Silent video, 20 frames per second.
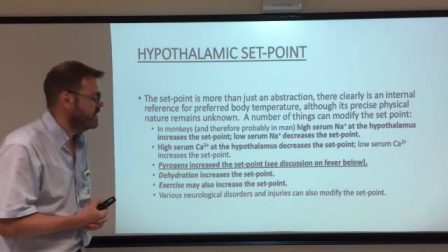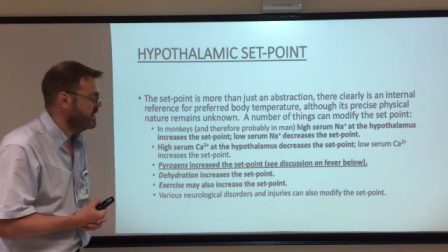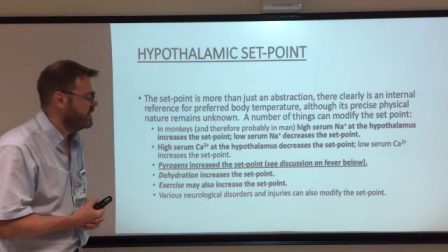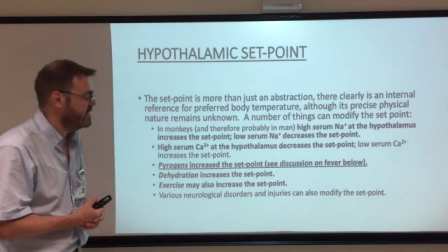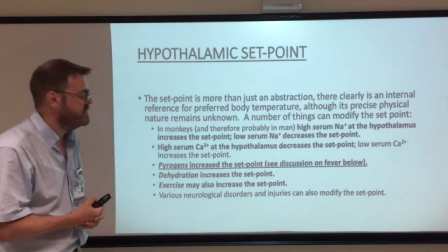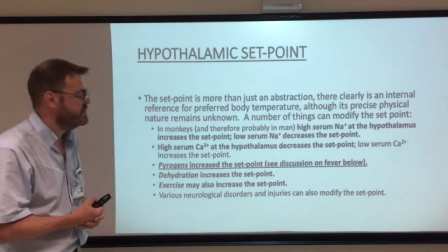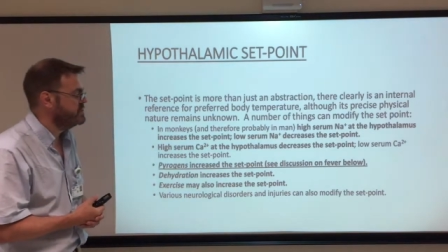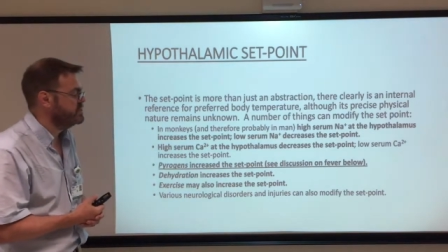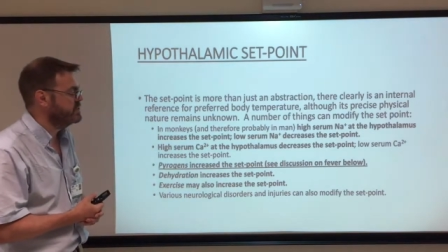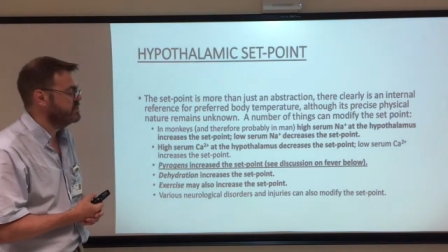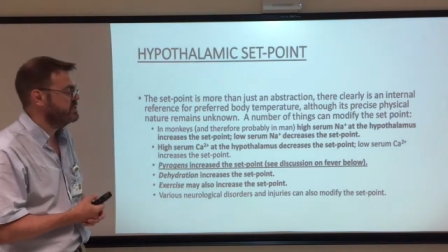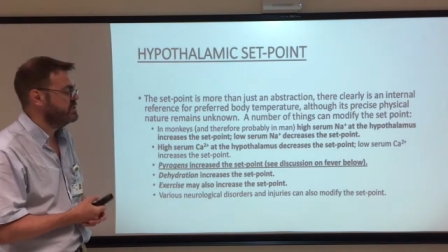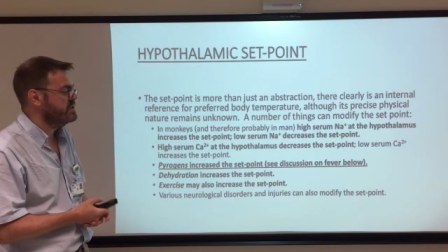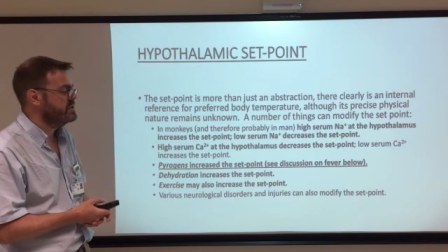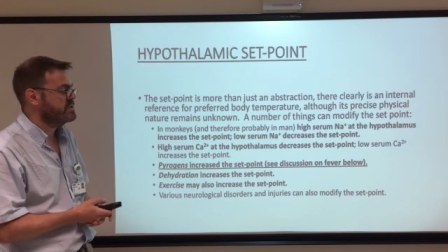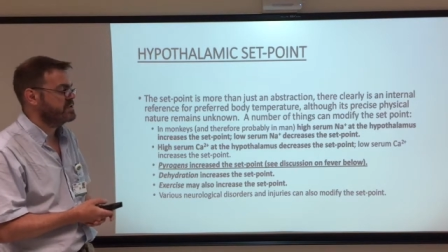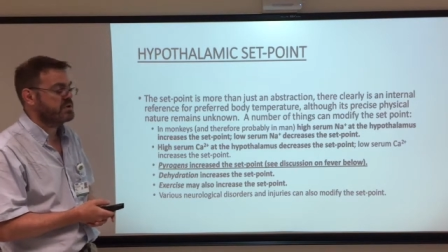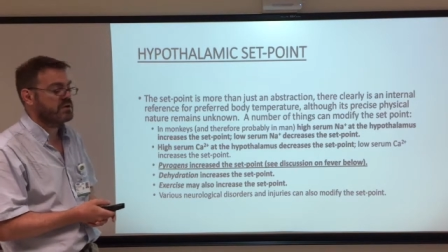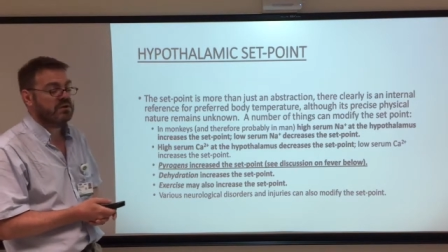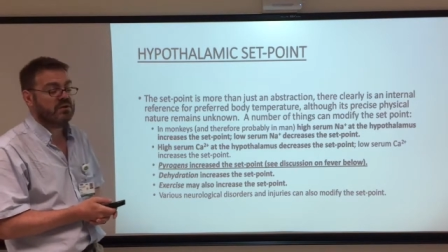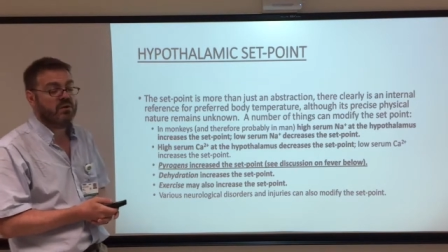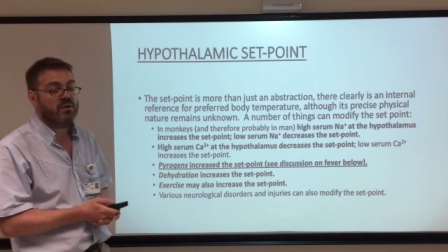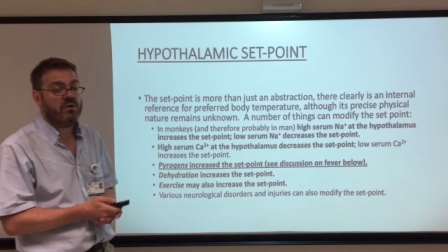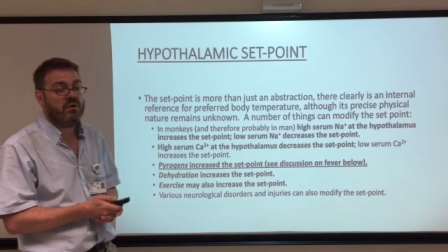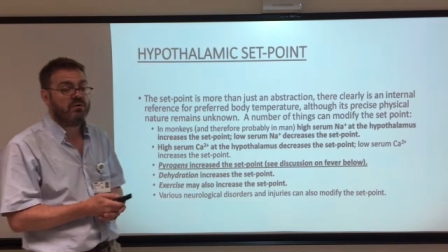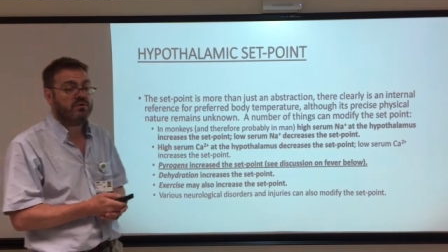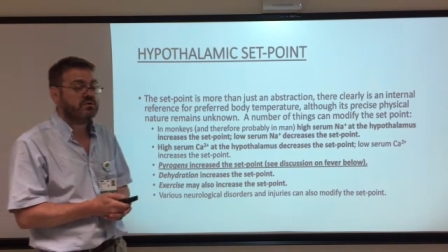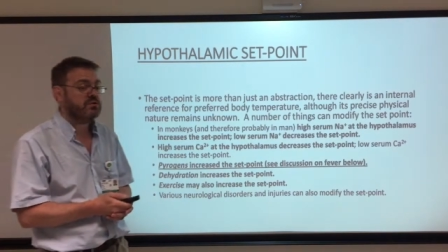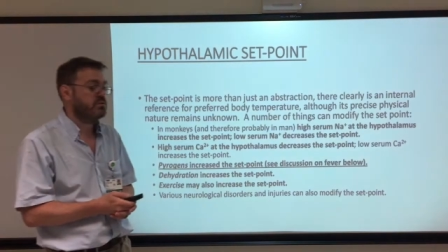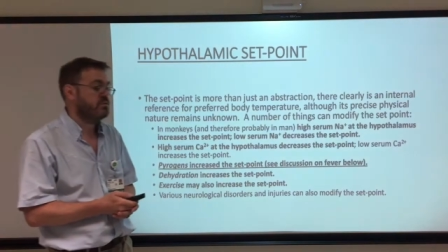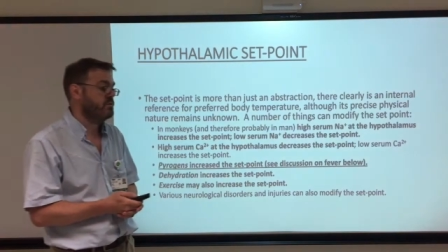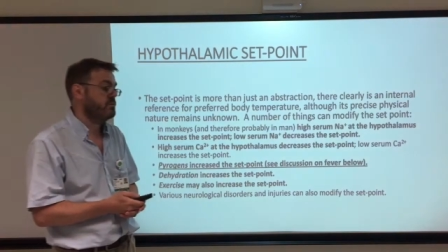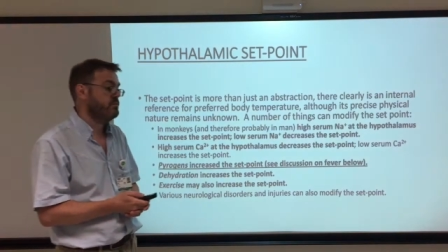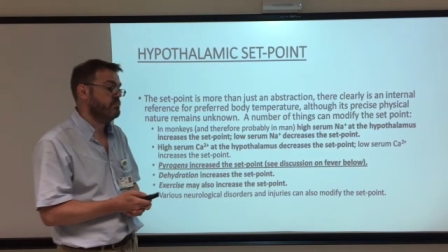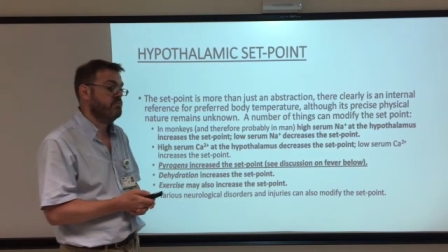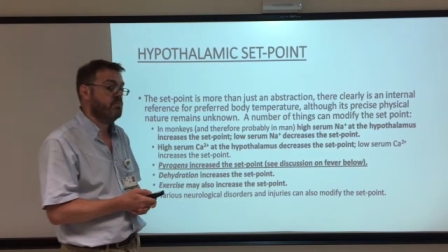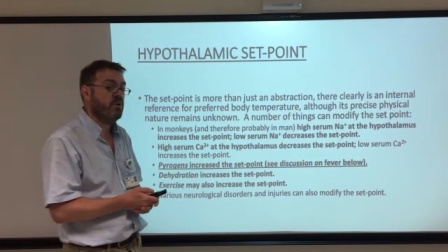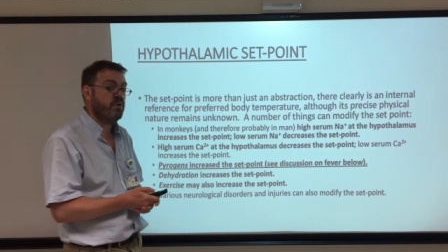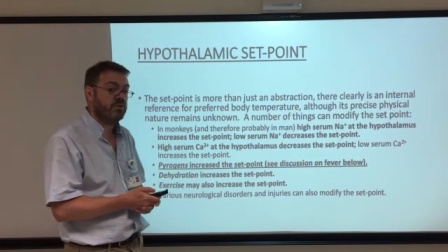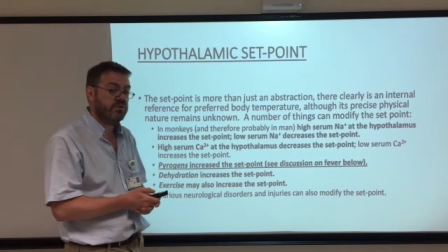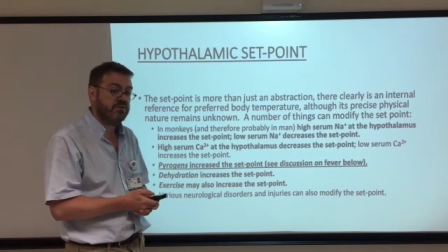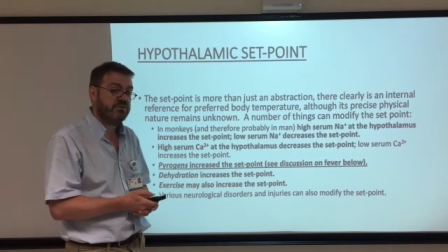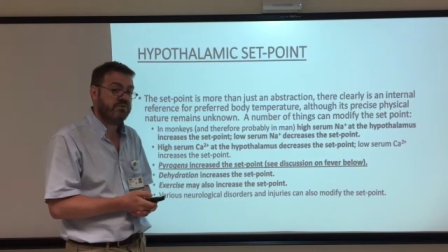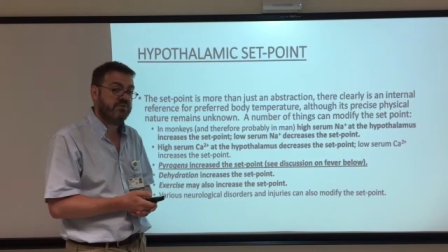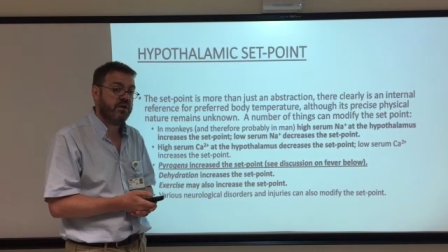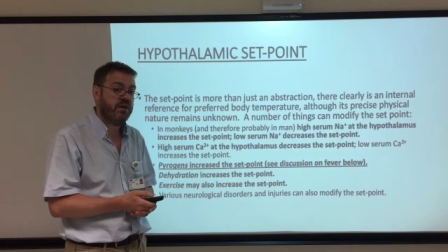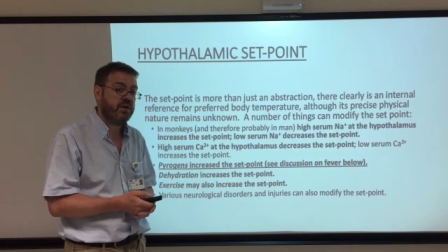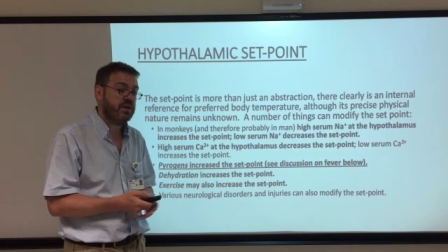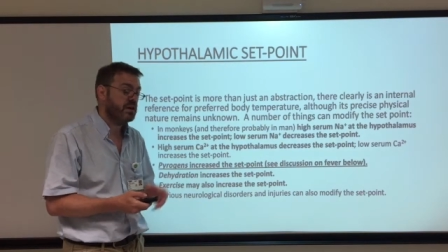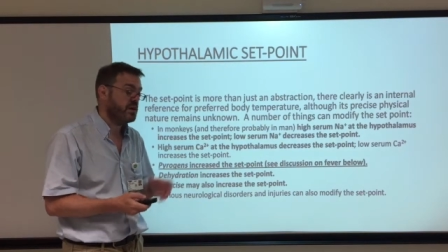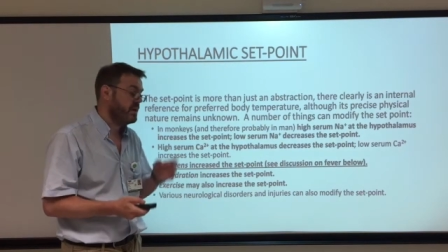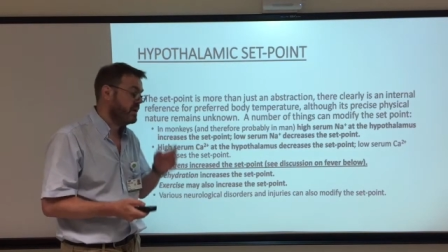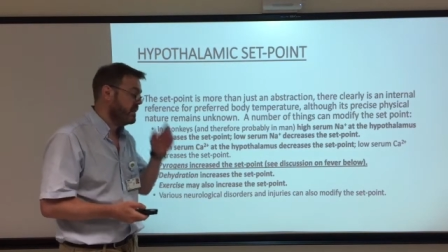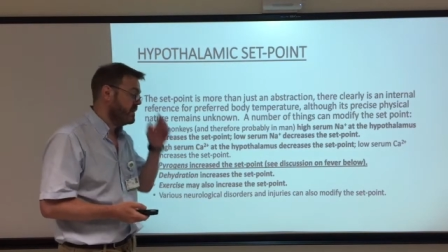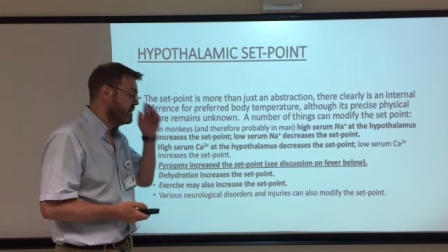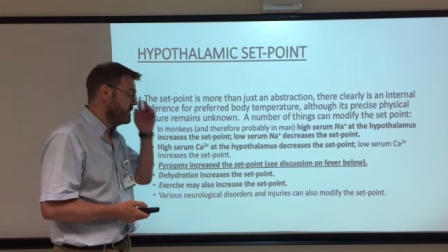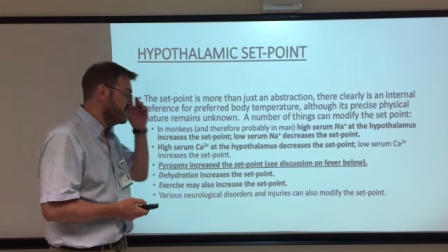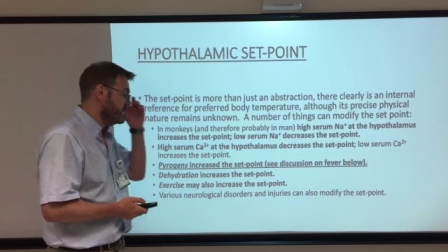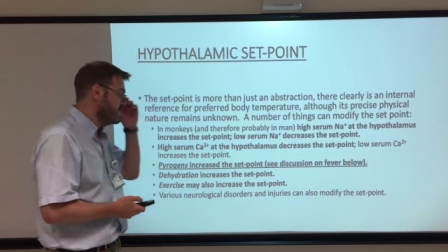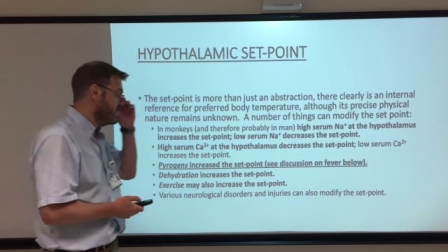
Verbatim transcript: injuries can also modify the